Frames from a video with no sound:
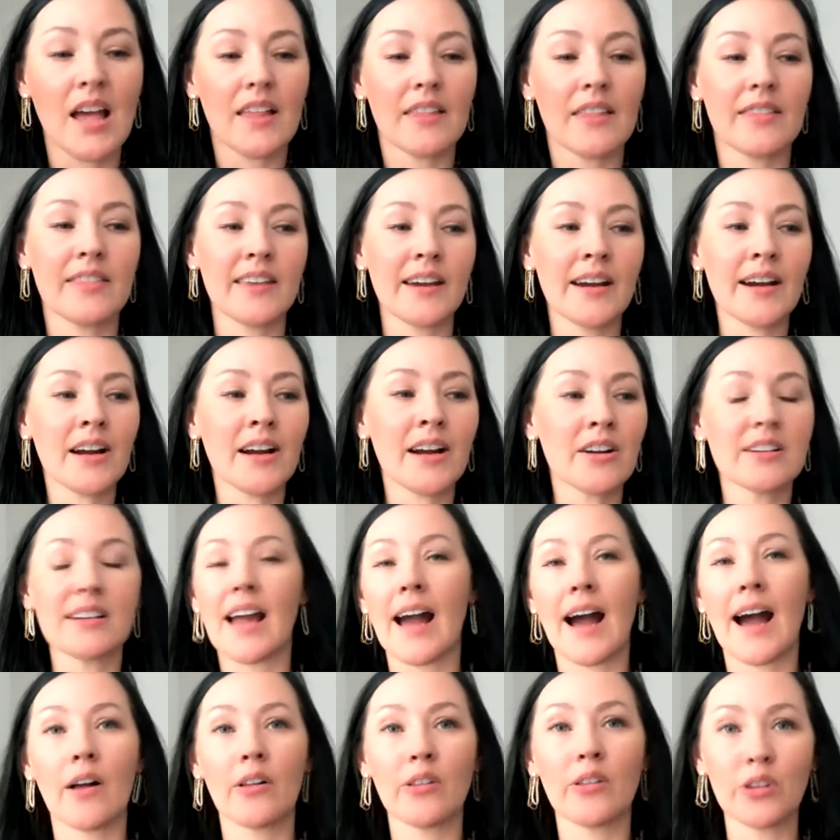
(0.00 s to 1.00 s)
they're
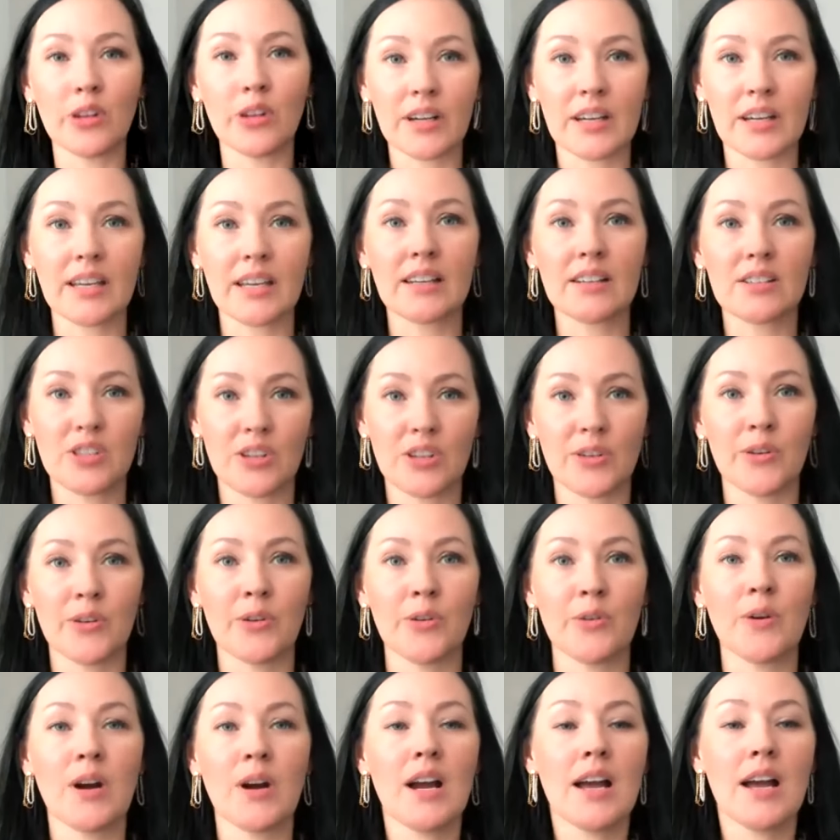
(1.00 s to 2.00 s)
now looking
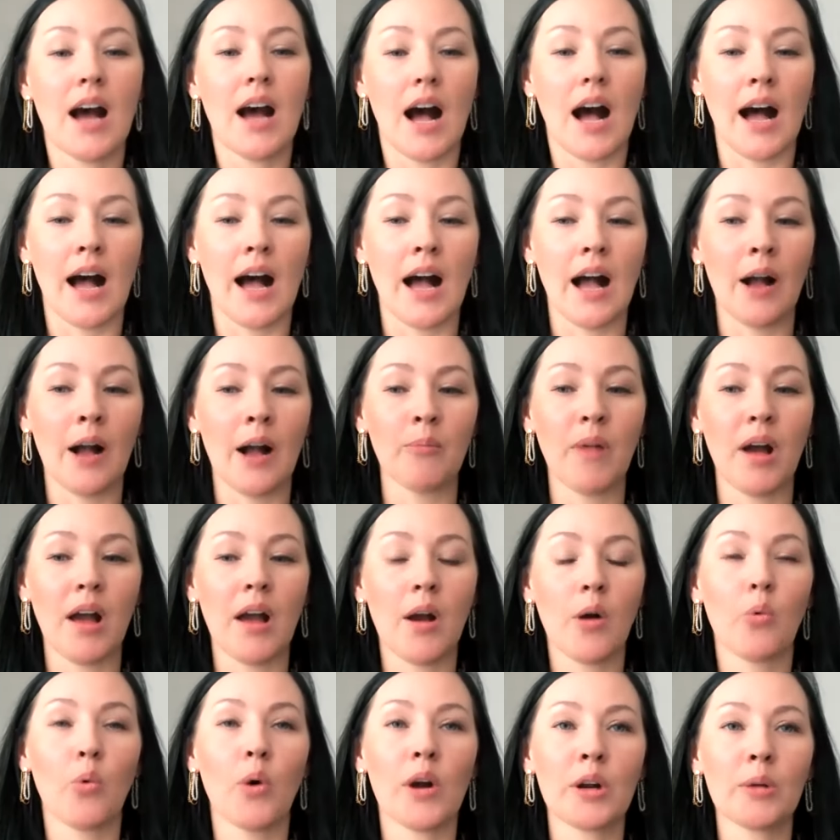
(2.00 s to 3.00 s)
to um,
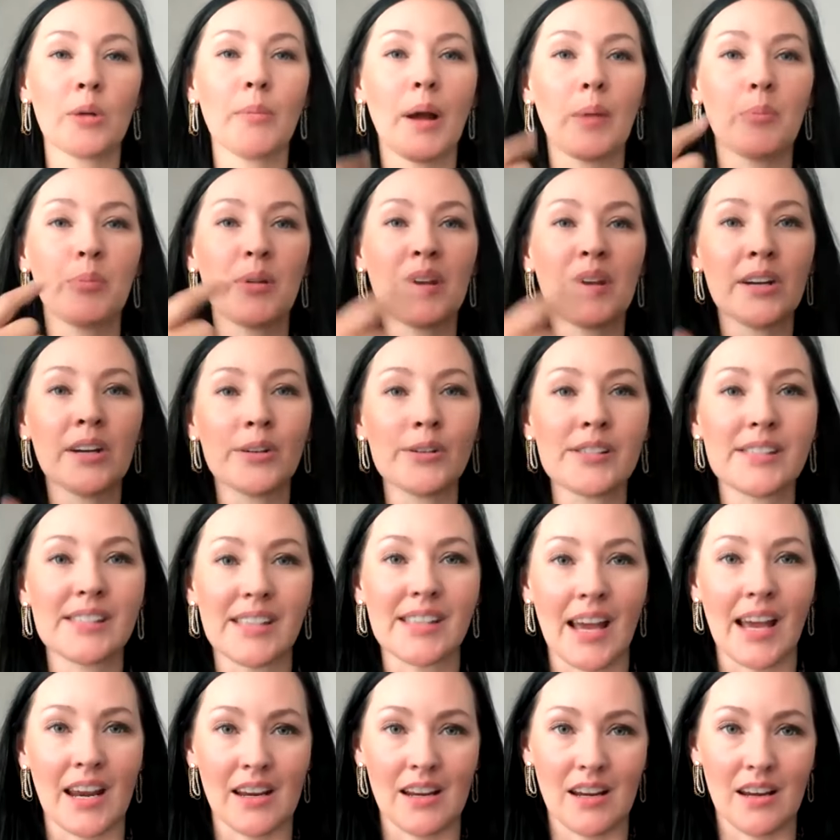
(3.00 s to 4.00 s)
what are my peers
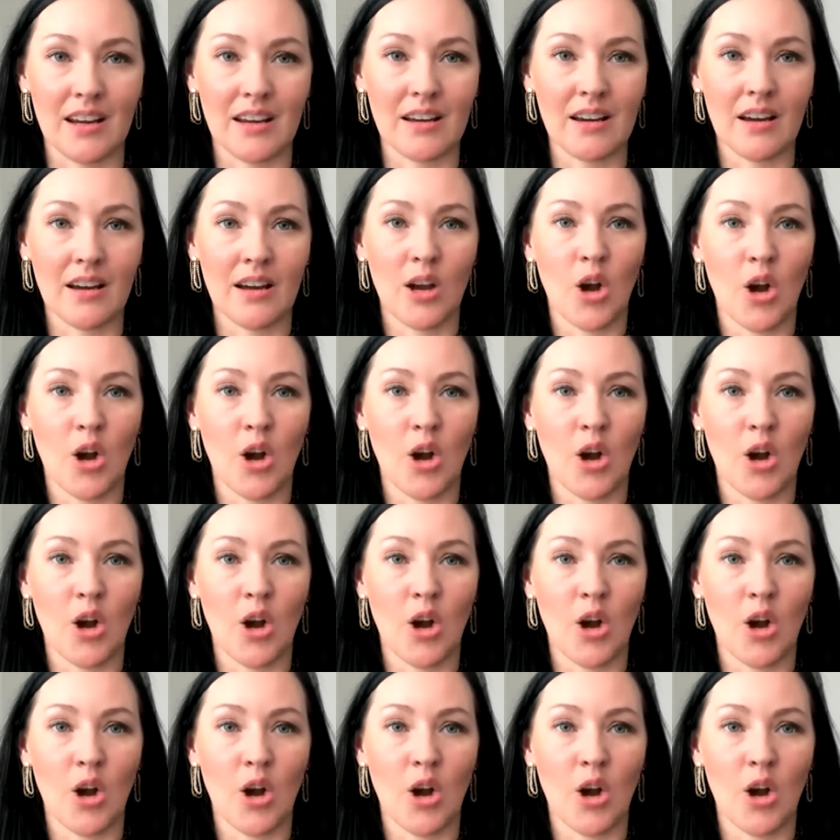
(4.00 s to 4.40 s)
saying?